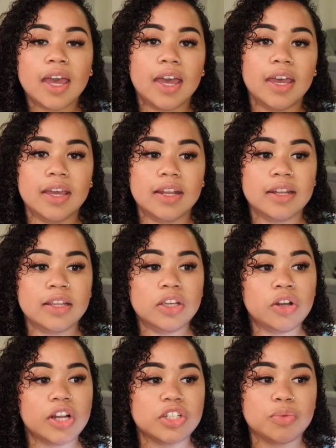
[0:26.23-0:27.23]
And
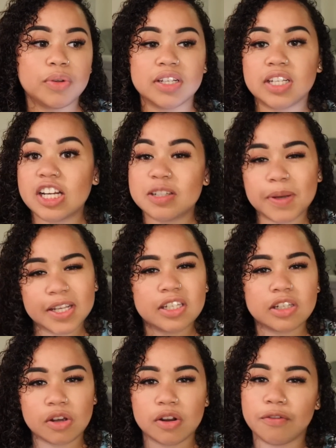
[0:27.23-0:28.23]
you know, I just wanna touch
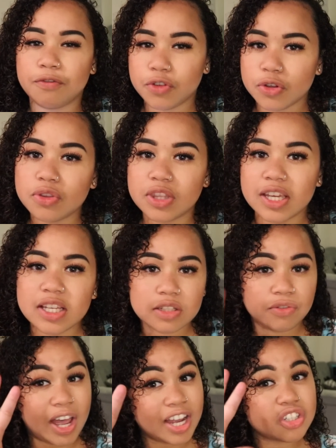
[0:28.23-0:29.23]
bases on a few
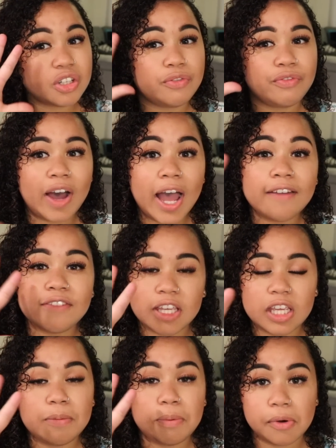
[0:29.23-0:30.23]
things, actually 5
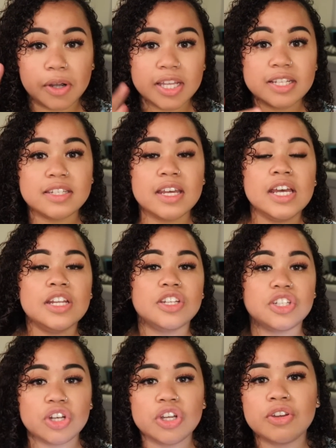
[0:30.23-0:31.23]
key points,
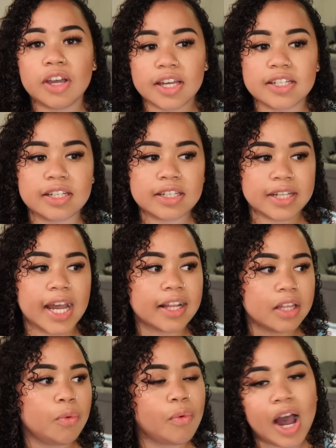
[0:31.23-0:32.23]
to show you guys
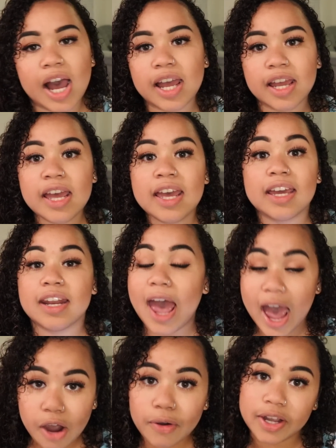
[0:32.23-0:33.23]
exactly why and
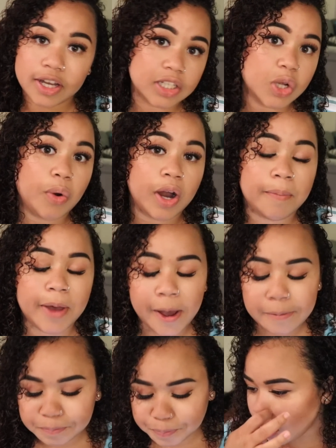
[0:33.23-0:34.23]
how I got to where I'm
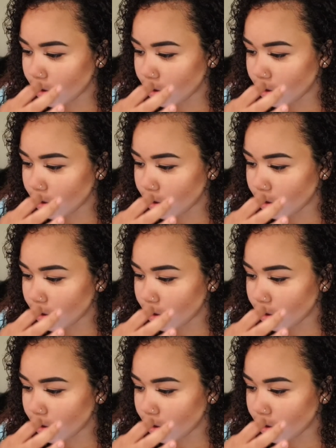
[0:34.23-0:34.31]
at.